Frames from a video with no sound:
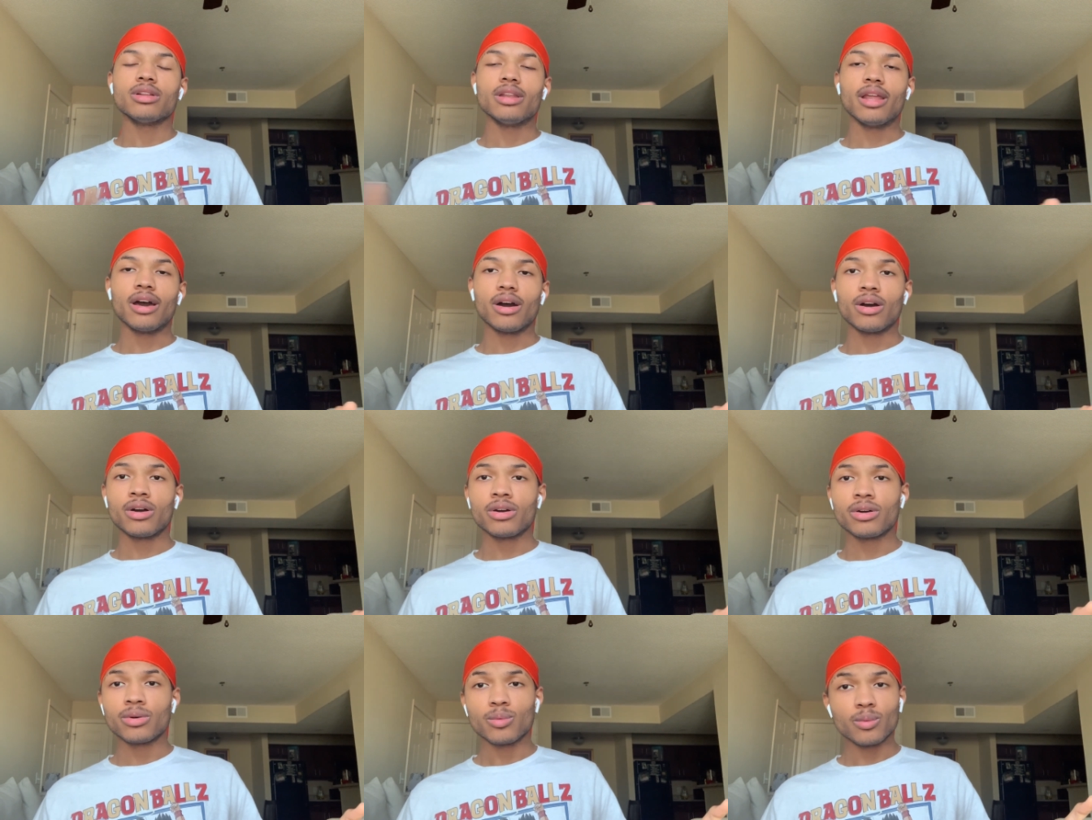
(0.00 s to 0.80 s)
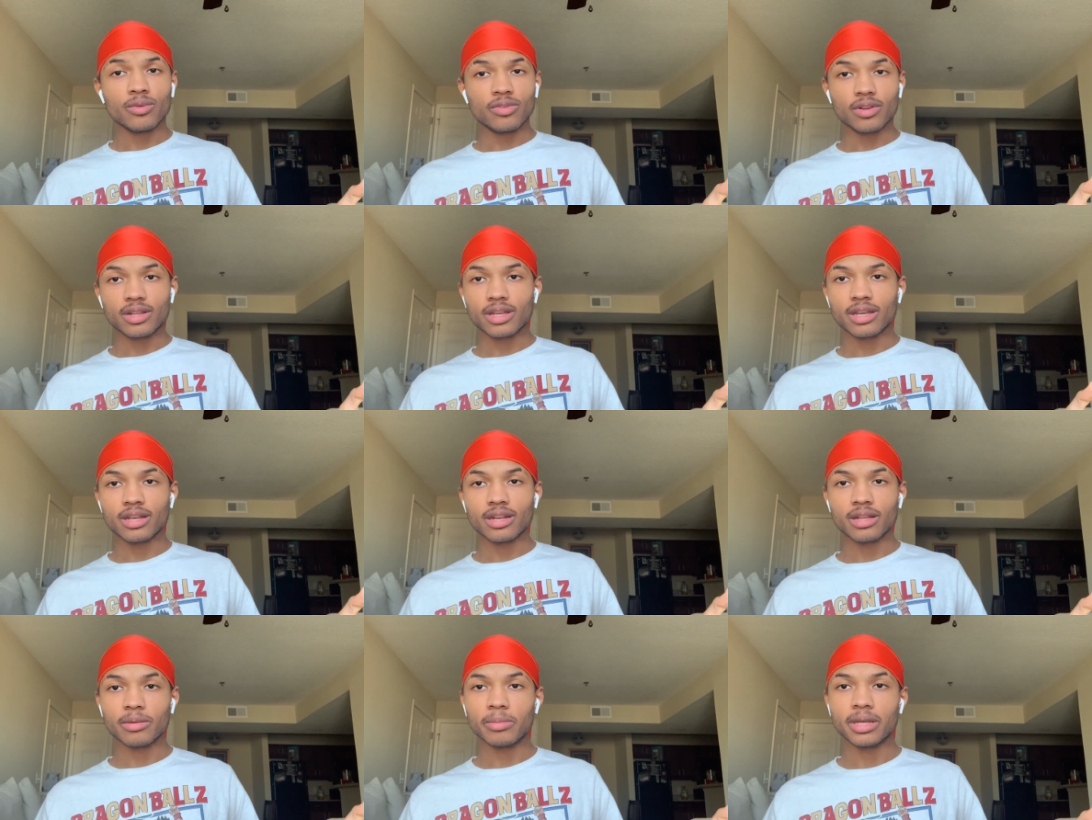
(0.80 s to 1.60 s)
now
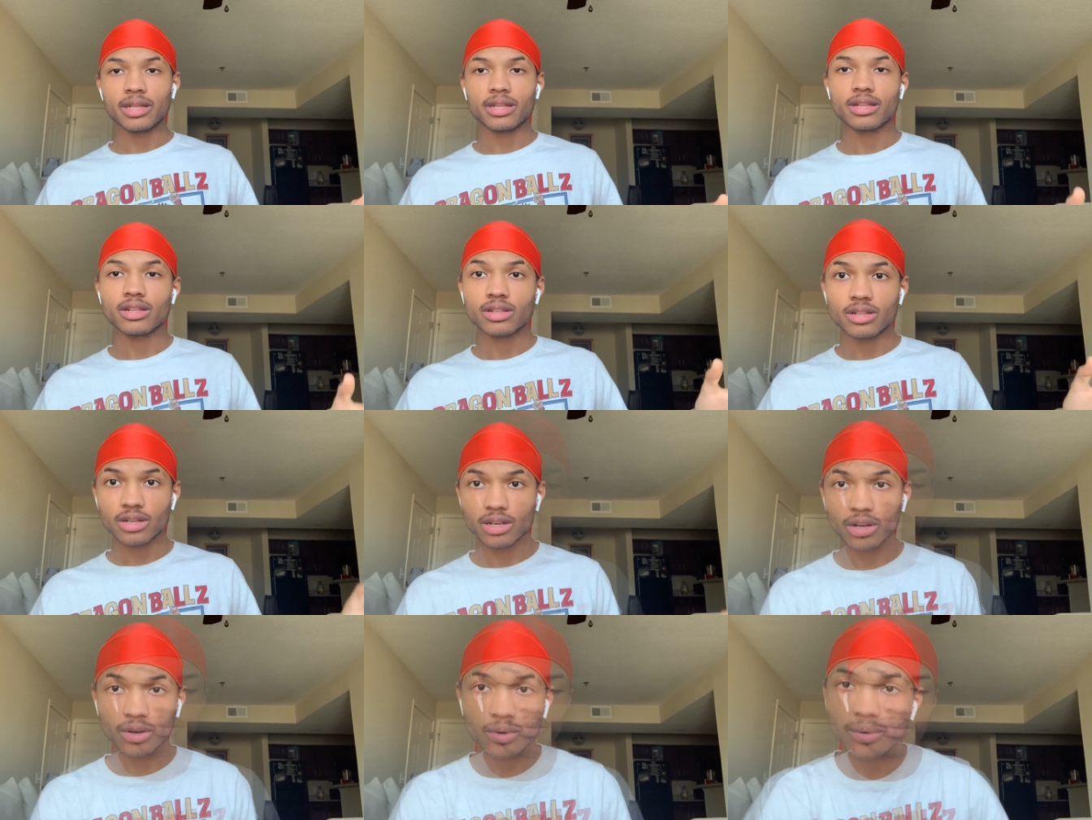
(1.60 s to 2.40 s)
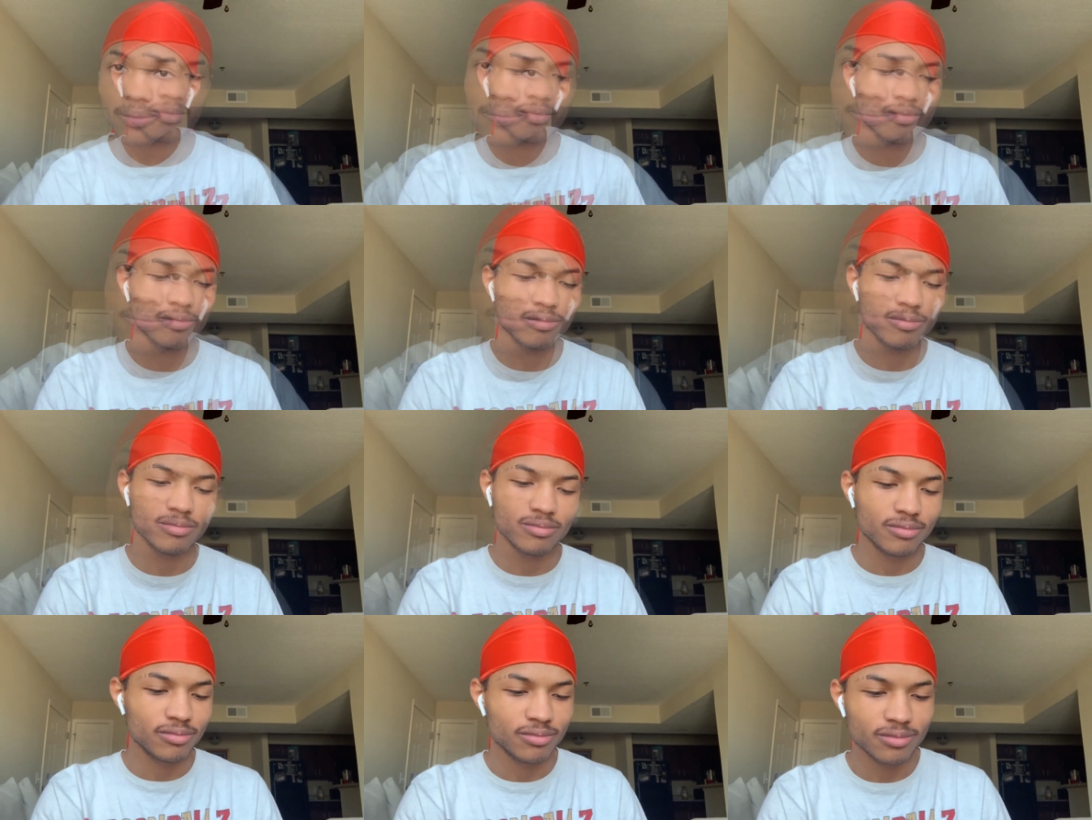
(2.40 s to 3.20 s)
begin it let go
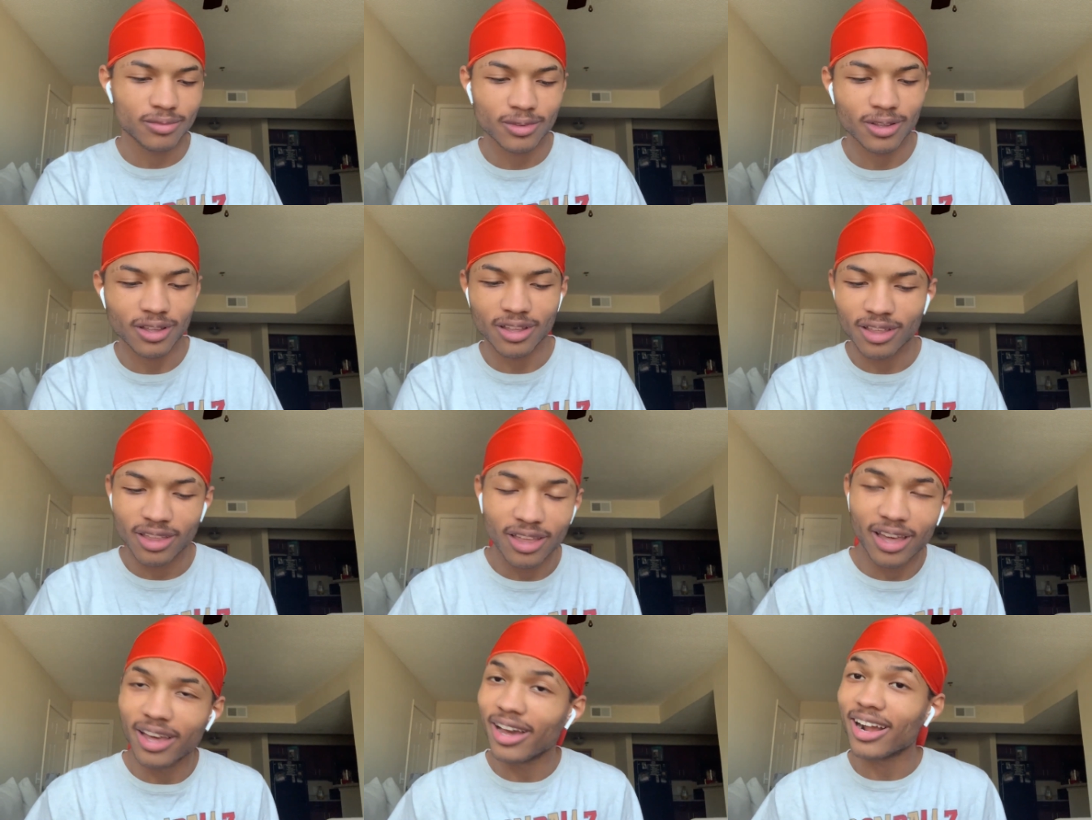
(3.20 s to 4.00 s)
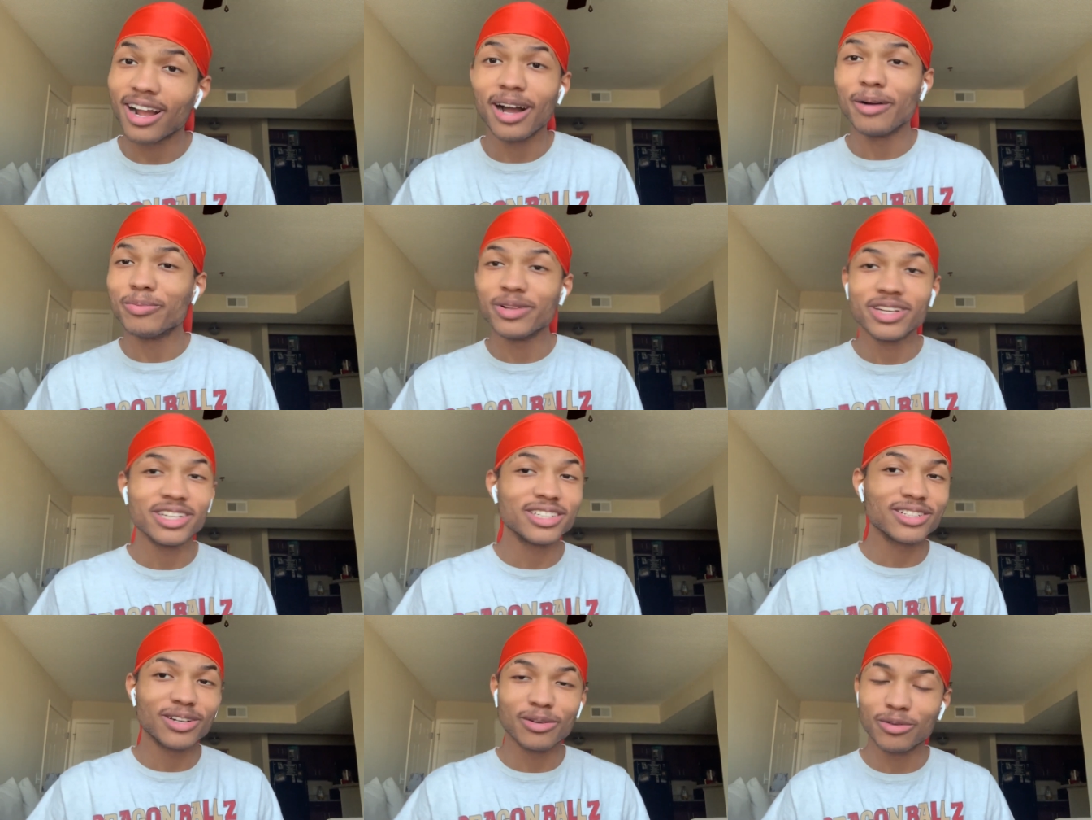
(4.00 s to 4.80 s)
i gotta play
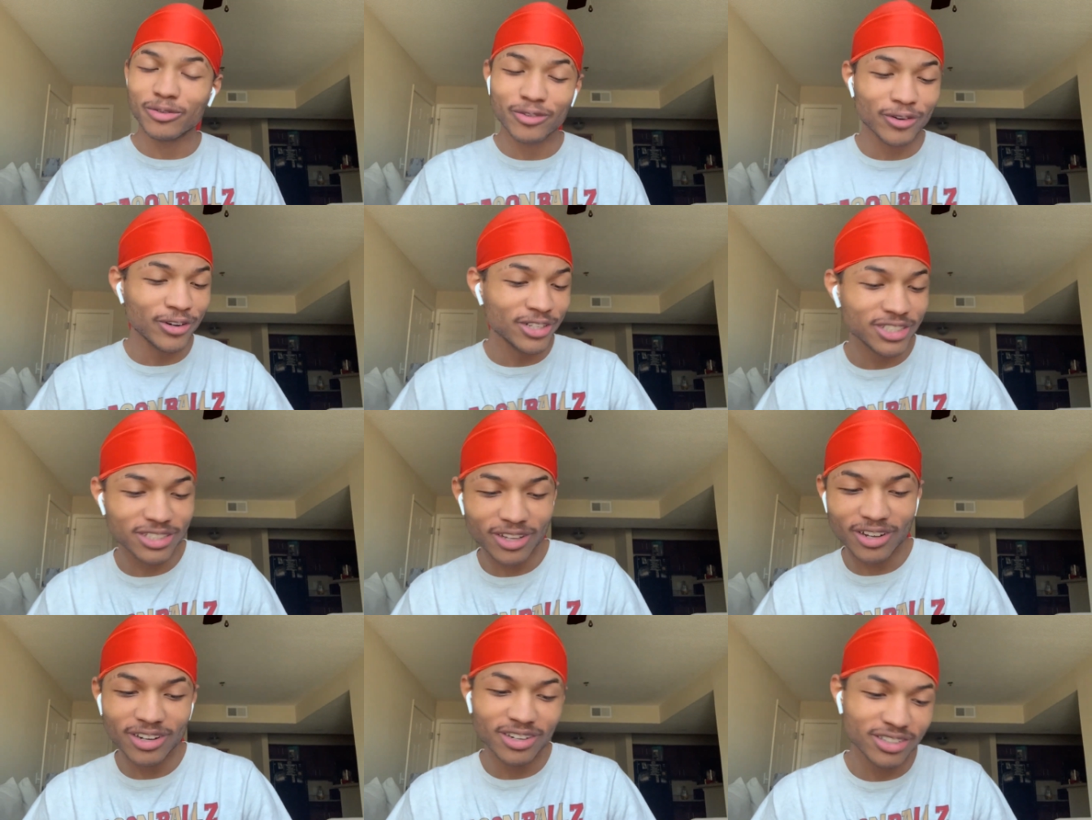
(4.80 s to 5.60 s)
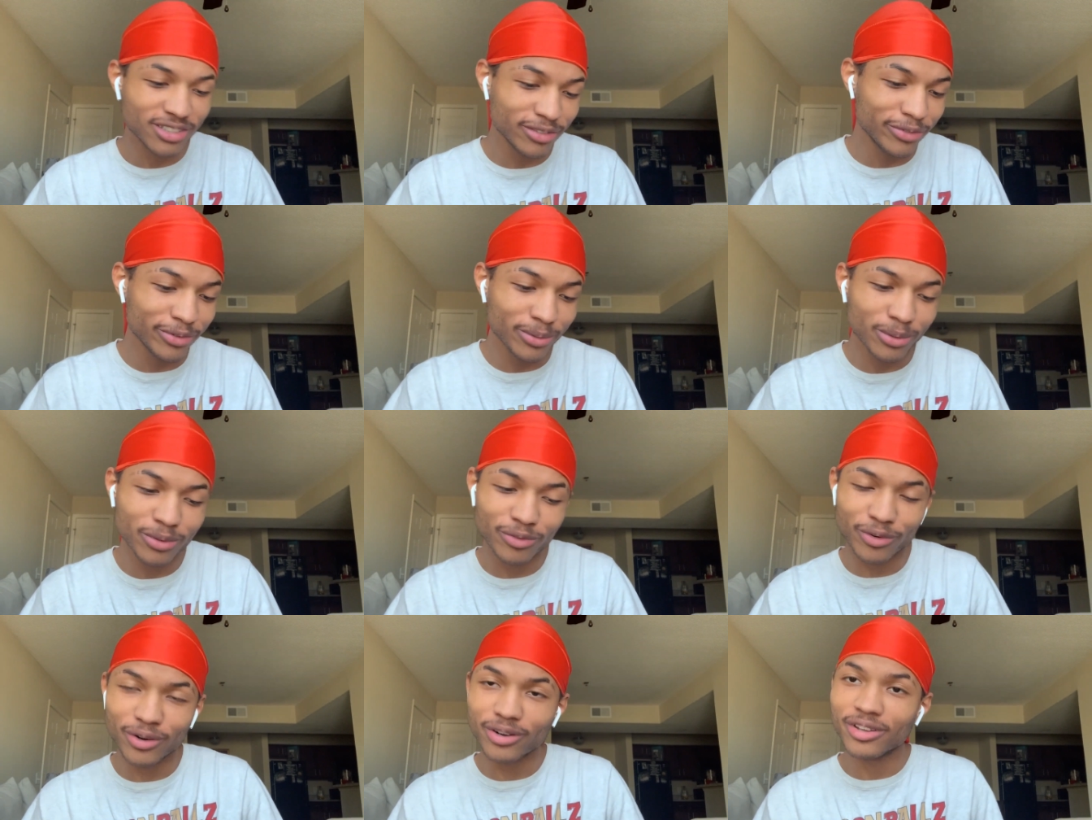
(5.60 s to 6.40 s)
this song before it starts you feel me
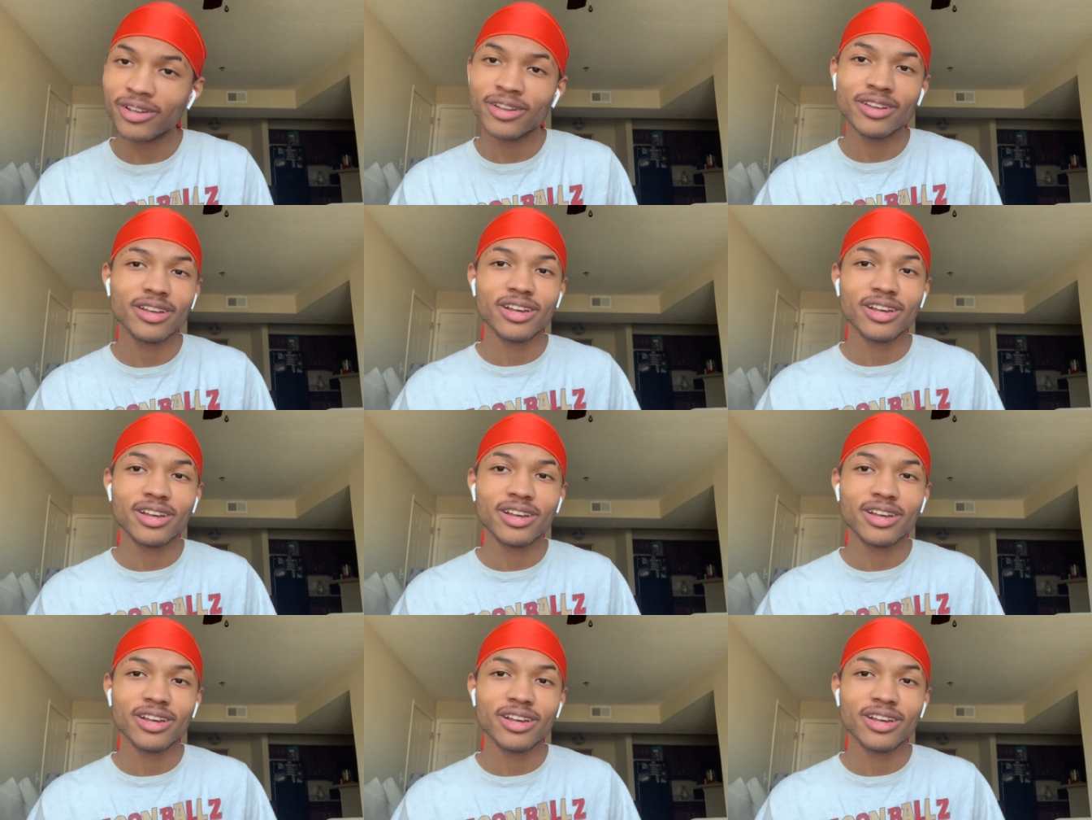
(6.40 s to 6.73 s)
Before the